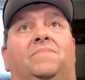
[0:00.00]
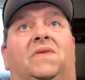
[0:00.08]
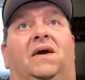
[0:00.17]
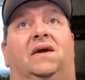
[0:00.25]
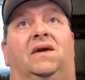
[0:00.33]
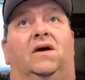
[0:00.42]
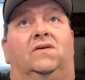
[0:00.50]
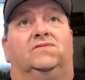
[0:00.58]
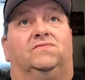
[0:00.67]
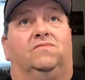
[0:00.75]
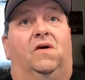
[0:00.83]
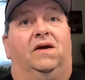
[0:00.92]
it goes
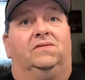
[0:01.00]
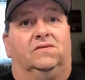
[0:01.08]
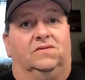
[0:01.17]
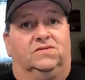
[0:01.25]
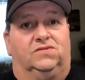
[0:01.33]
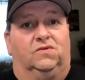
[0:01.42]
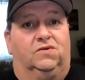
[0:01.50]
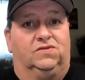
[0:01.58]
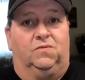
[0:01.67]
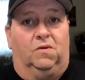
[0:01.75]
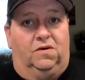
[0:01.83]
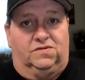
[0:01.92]
right to the
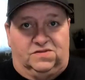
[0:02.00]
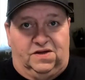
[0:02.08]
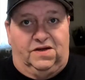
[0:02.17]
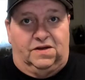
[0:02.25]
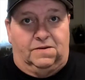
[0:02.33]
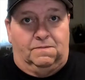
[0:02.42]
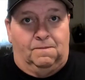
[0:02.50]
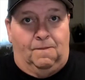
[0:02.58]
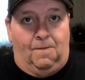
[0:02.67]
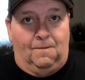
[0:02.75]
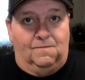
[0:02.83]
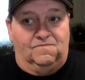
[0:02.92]
source where it's needed,
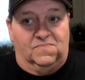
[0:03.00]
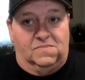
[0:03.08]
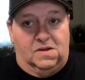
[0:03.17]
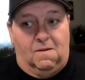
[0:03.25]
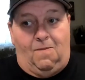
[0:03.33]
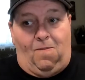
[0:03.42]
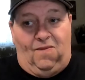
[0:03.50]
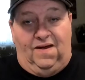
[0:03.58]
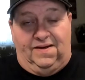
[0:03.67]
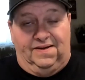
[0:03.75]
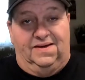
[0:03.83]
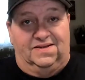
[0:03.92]

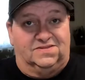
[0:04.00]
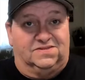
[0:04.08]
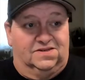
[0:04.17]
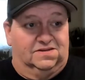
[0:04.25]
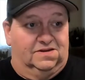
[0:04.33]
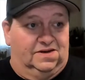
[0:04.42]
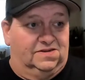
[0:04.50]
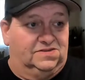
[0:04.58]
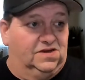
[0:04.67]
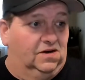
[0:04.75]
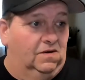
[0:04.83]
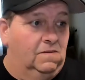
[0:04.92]
like instantly.
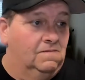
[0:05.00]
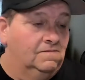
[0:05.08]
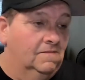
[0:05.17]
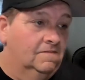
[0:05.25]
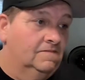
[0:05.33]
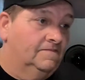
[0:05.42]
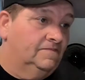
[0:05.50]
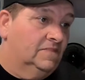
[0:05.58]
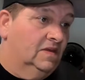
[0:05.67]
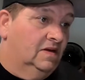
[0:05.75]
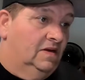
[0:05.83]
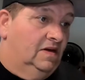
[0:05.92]
So
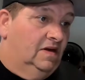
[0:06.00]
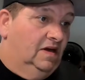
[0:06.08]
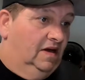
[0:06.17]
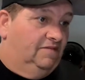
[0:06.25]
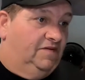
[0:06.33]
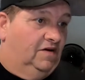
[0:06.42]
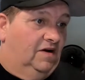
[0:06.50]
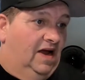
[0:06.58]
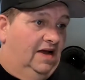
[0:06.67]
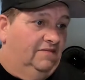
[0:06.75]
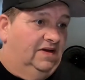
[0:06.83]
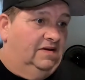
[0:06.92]
if you're
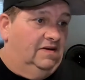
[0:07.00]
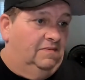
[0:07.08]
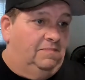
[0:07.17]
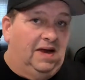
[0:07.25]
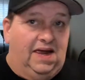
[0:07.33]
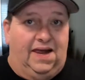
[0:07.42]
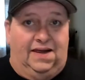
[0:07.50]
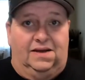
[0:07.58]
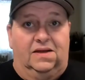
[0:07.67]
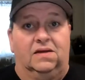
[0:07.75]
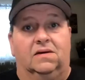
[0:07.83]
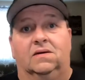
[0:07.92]
having
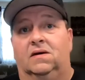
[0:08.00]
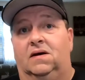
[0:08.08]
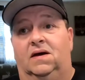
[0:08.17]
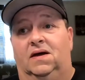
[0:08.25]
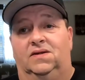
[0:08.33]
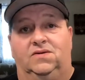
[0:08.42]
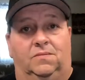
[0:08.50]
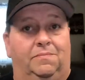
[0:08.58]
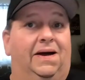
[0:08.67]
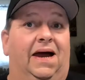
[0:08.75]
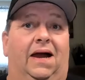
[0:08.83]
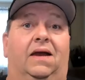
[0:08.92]
pain in your
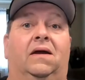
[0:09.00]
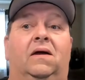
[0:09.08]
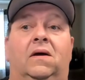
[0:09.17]
back